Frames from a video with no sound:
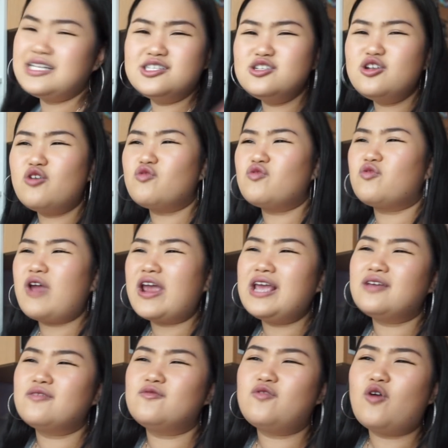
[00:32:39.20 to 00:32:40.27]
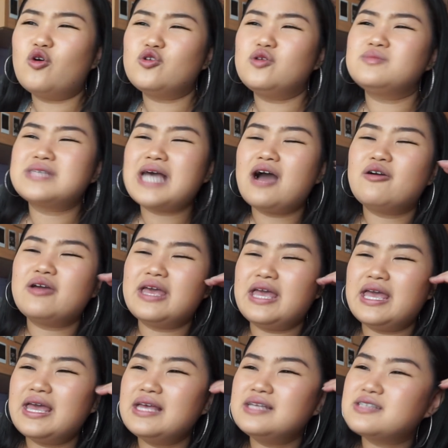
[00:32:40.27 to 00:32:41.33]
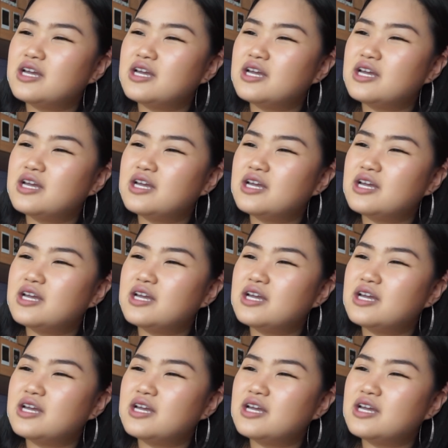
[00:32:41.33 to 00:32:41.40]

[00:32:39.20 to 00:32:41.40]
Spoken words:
to not rate volumes how it is.